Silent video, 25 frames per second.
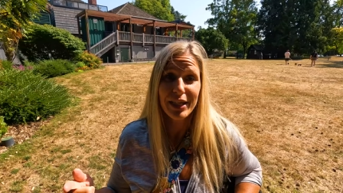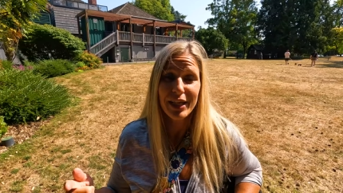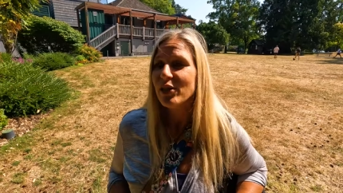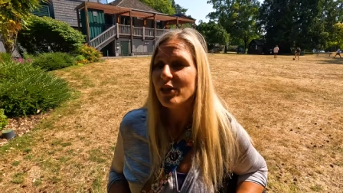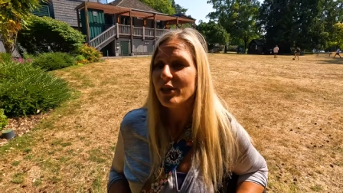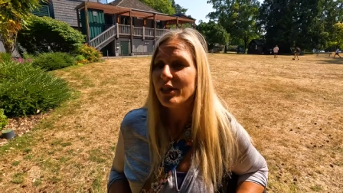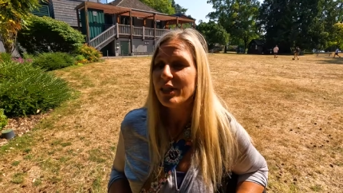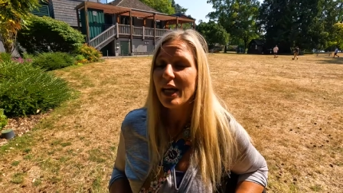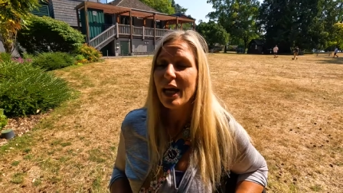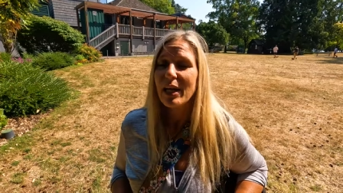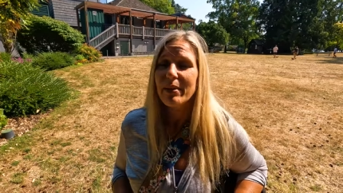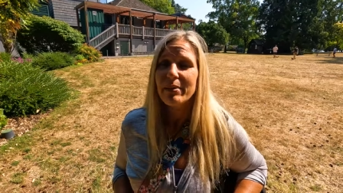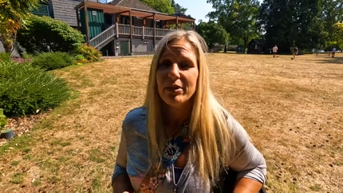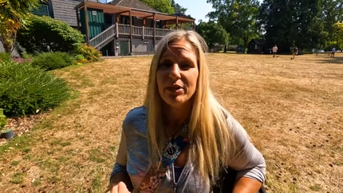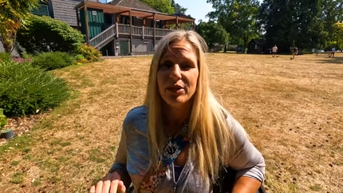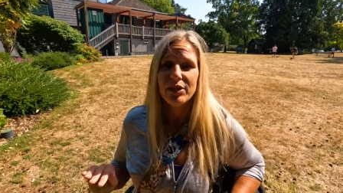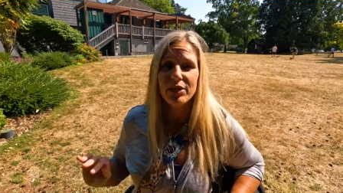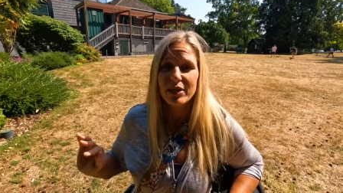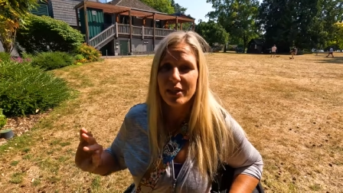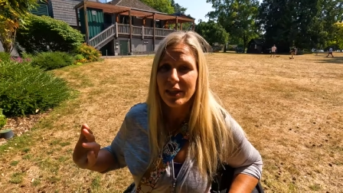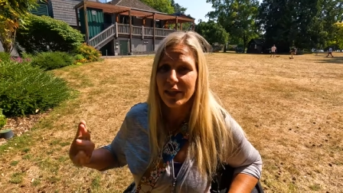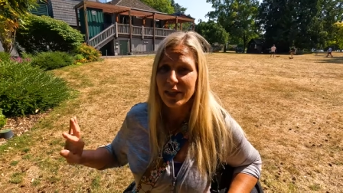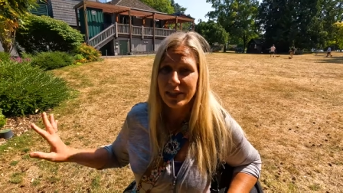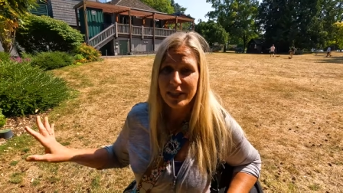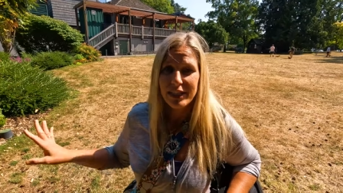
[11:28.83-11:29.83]
It's time to
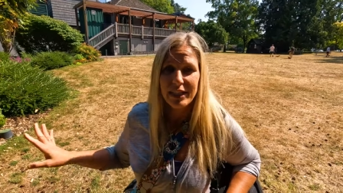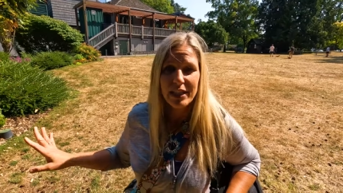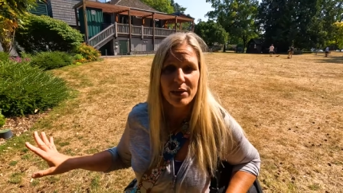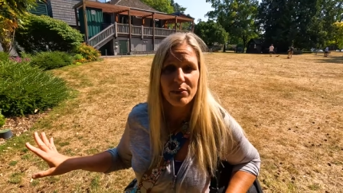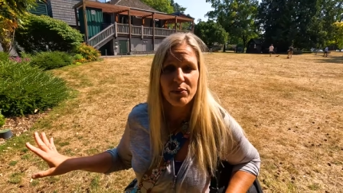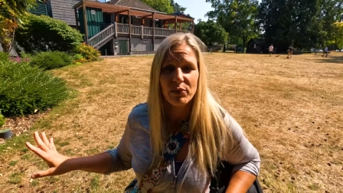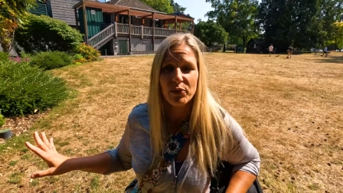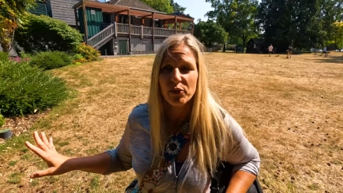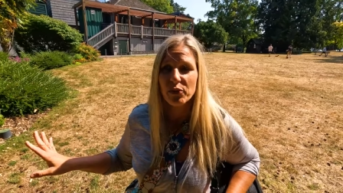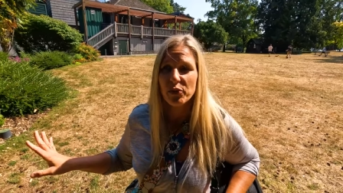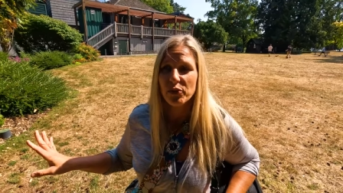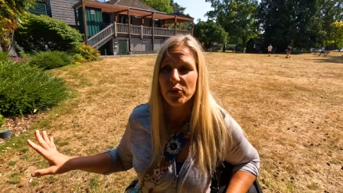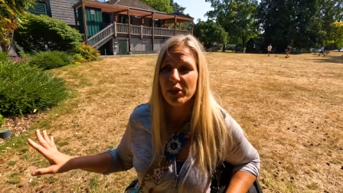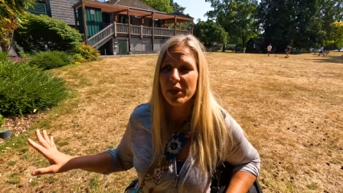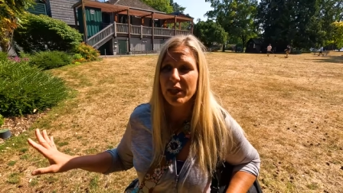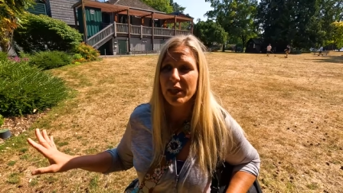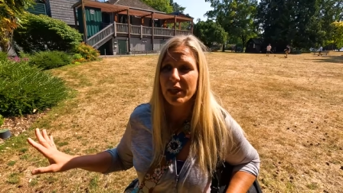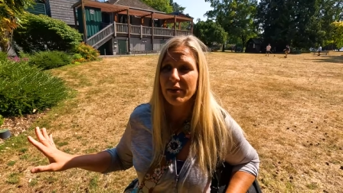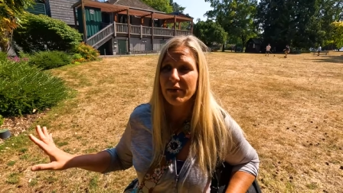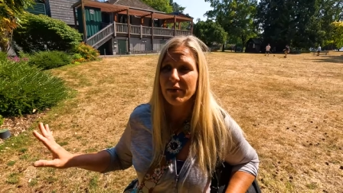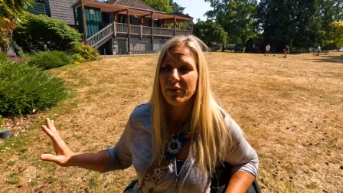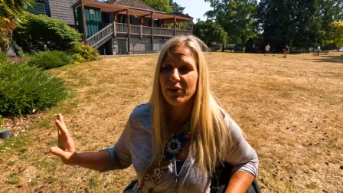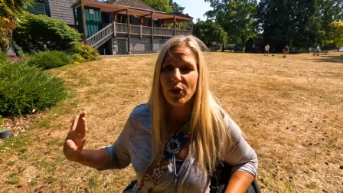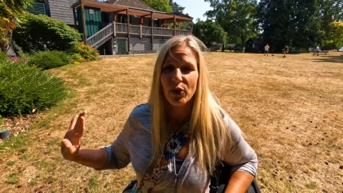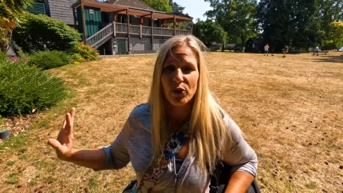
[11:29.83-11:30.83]
just, let's get a
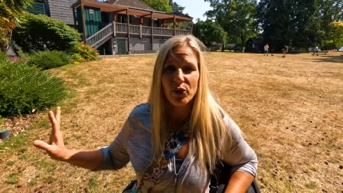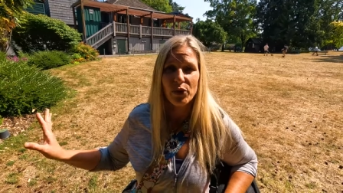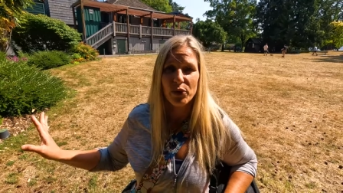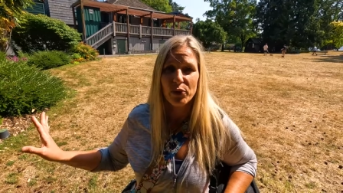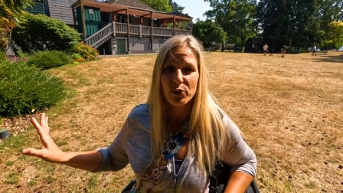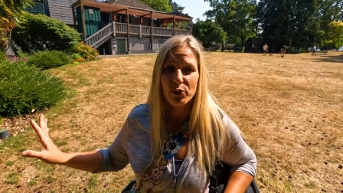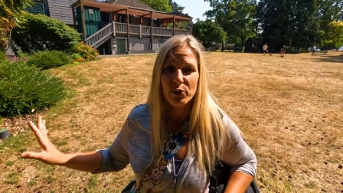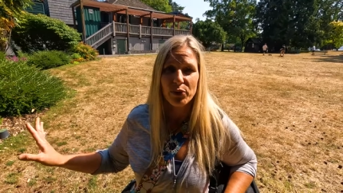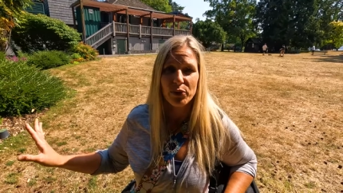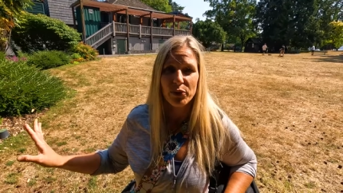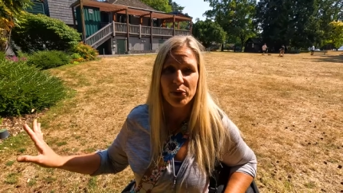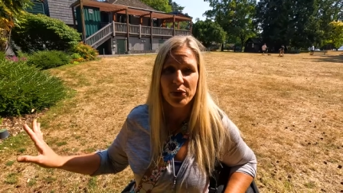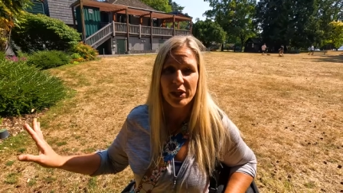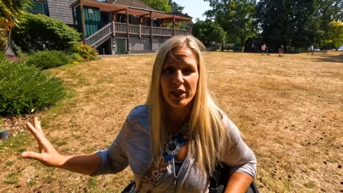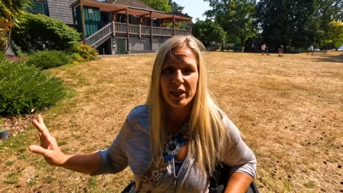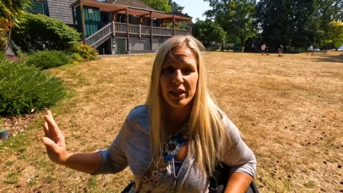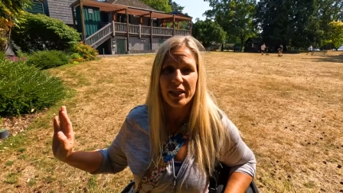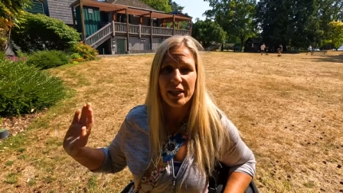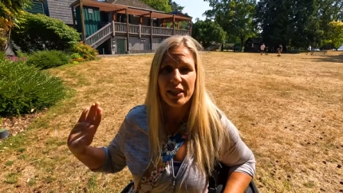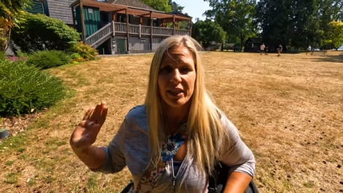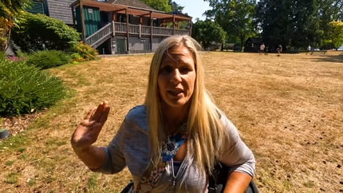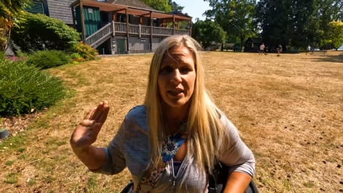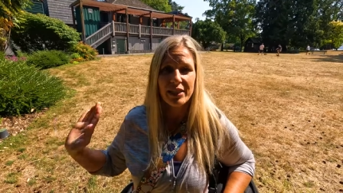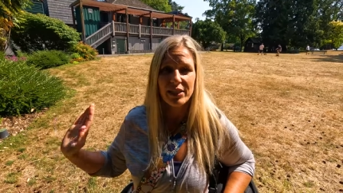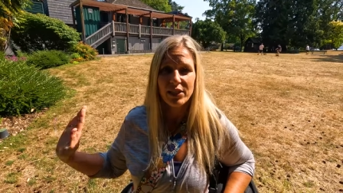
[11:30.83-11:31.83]
brewery, go to the
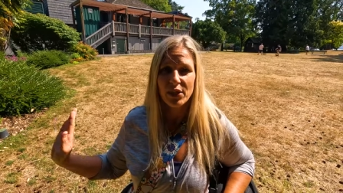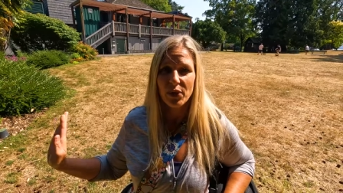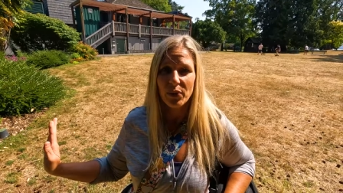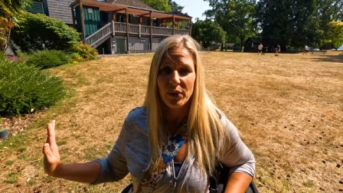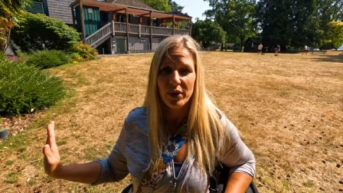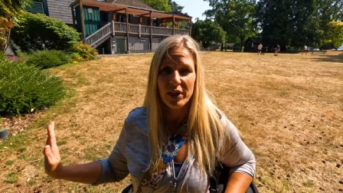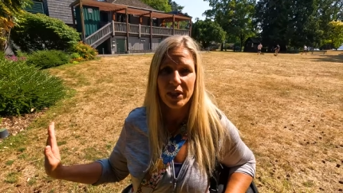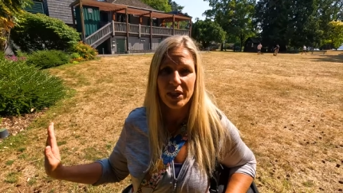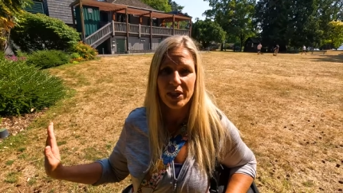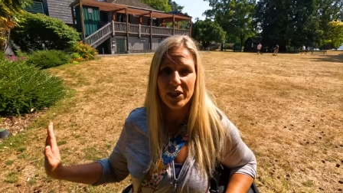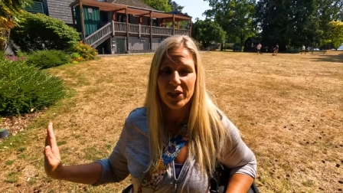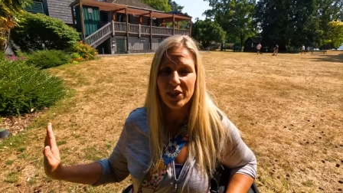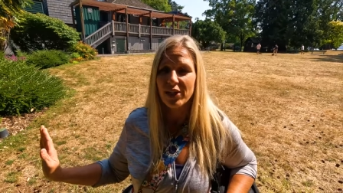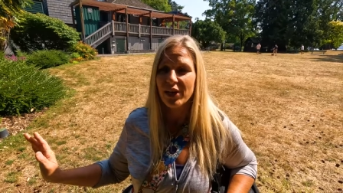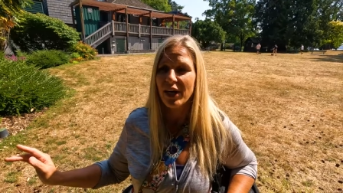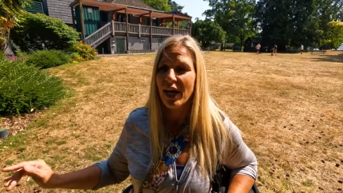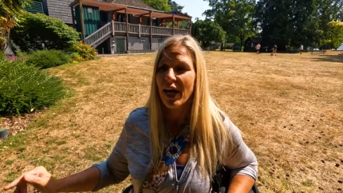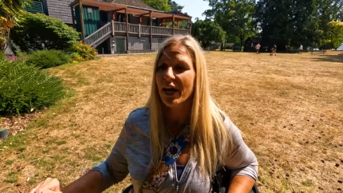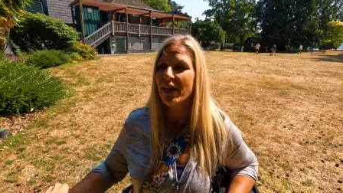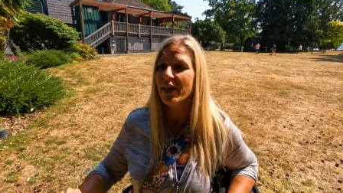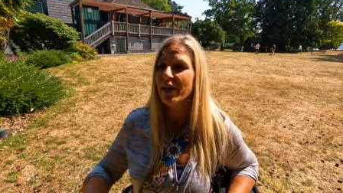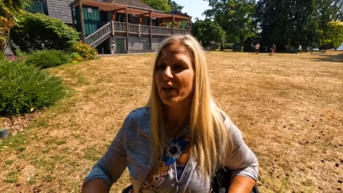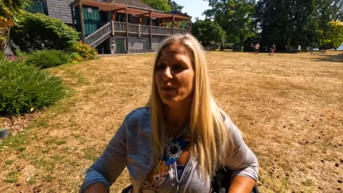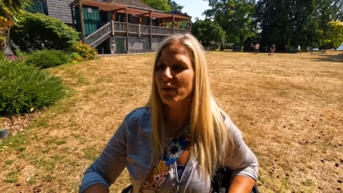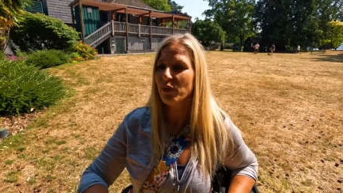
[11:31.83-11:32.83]
brewery, let's go in here,
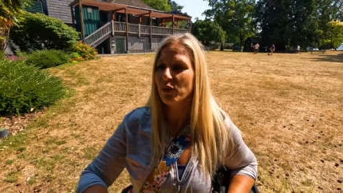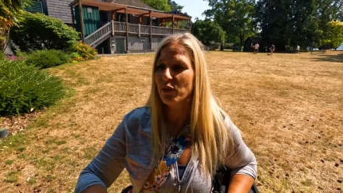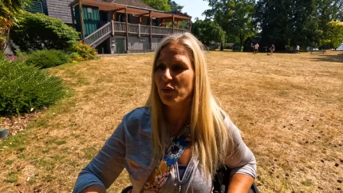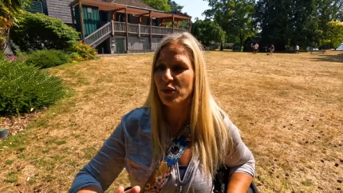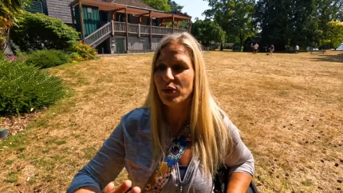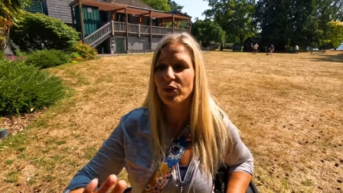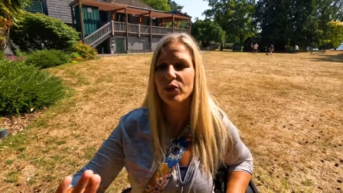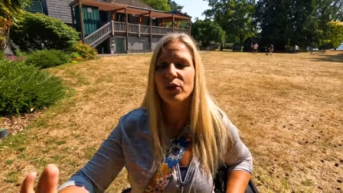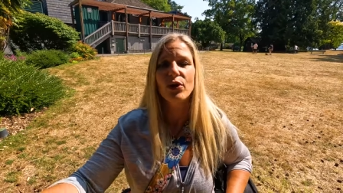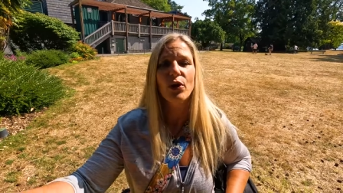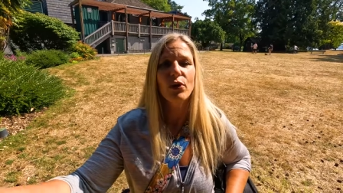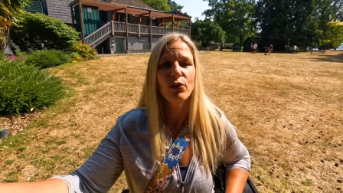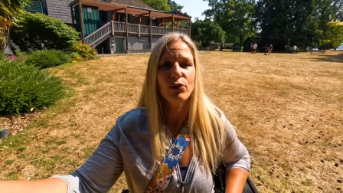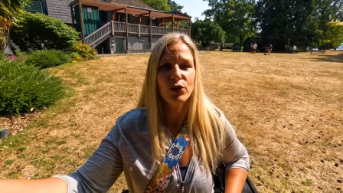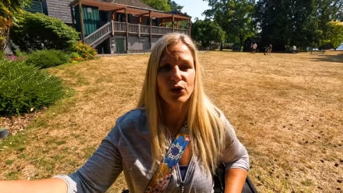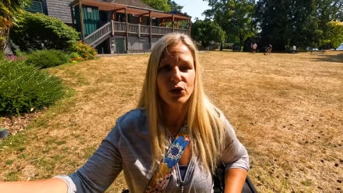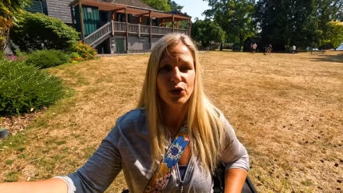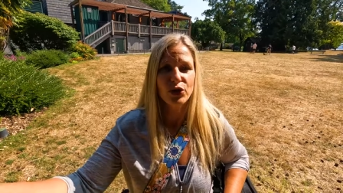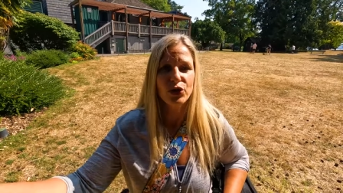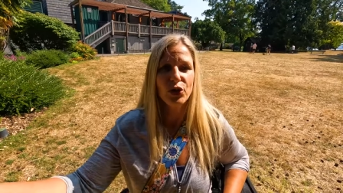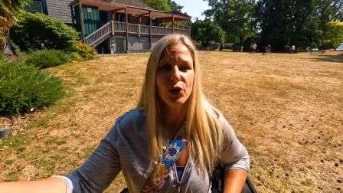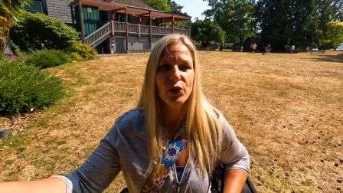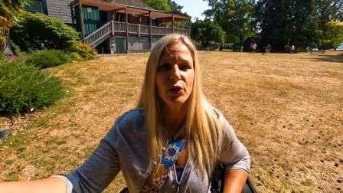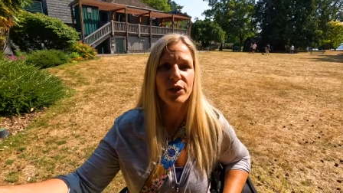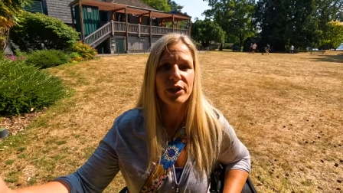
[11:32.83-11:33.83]
and then we'll go yeah.
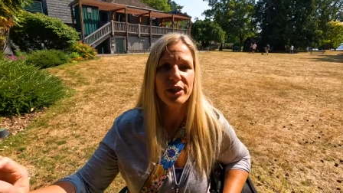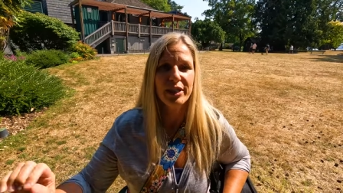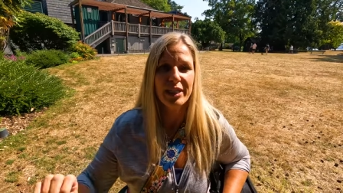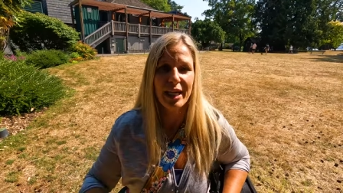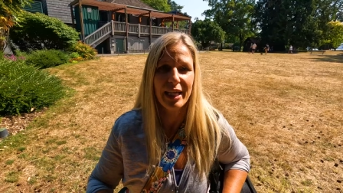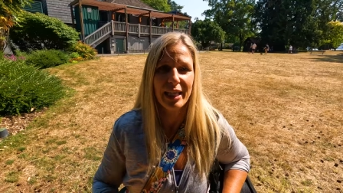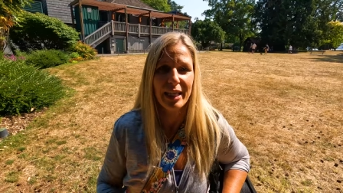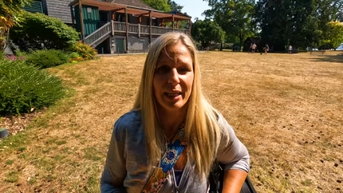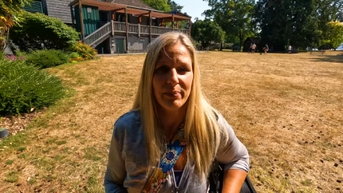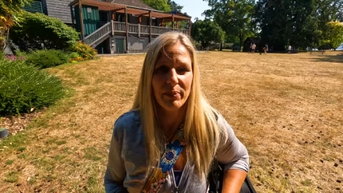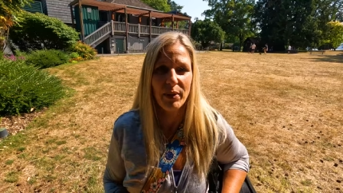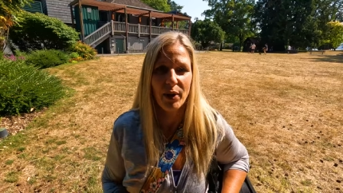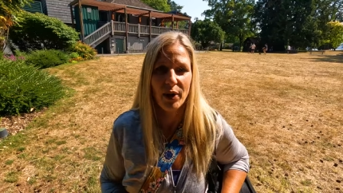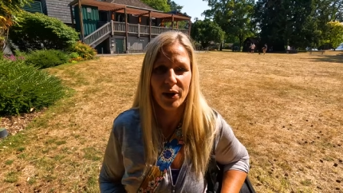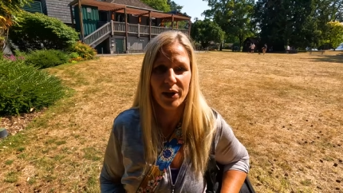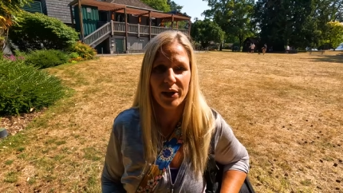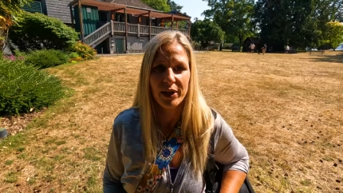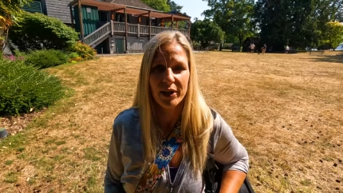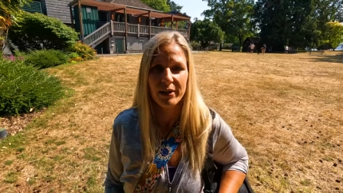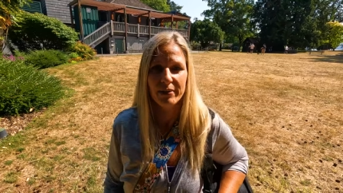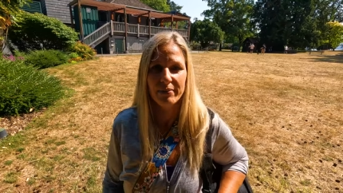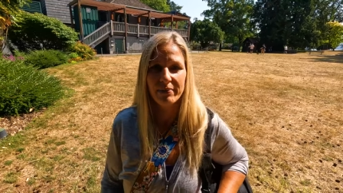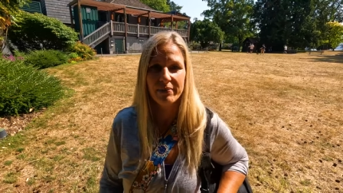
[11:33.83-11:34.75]
show you Stanley Park. Don't